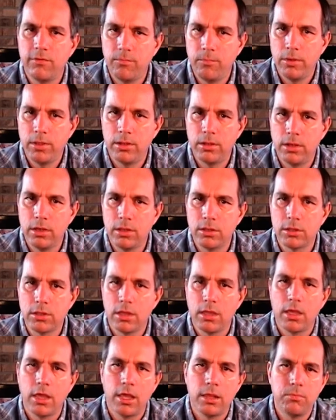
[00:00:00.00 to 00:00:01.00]
abilities,
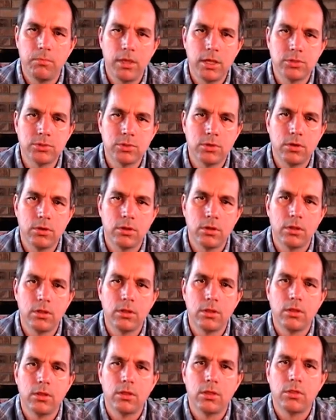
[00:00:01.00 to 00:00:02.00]
and measure
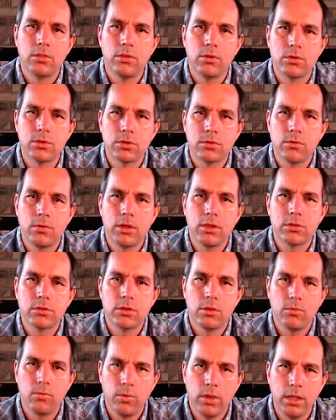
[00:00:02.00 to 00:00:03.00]
their strengths
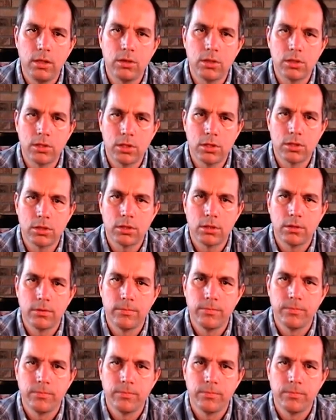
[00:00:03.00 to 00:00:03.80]
and weaknesses.